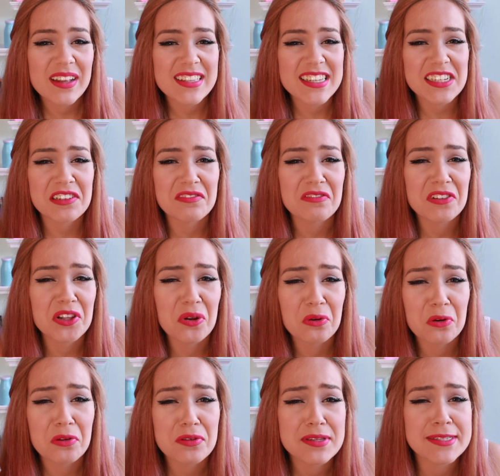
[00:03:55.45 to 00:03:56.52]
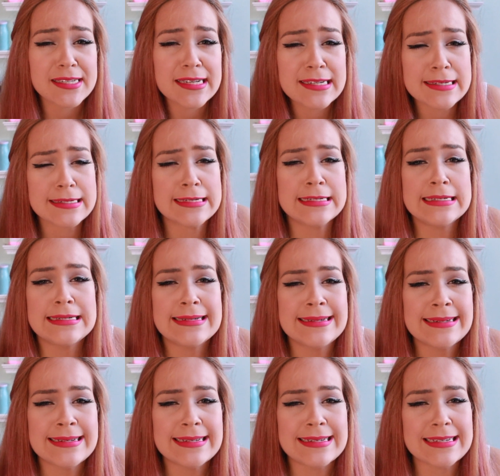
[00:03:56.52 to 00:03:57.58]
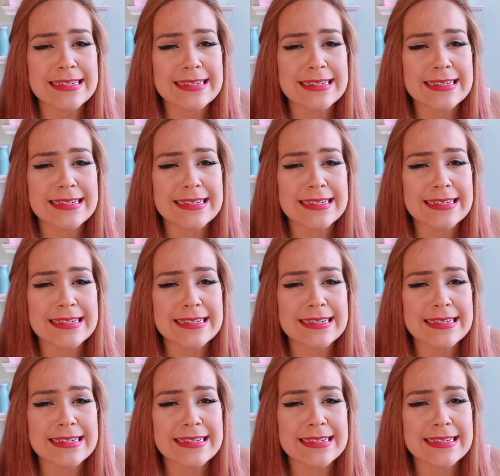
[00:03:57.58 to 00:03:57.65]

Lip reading: It's like a floral scent, and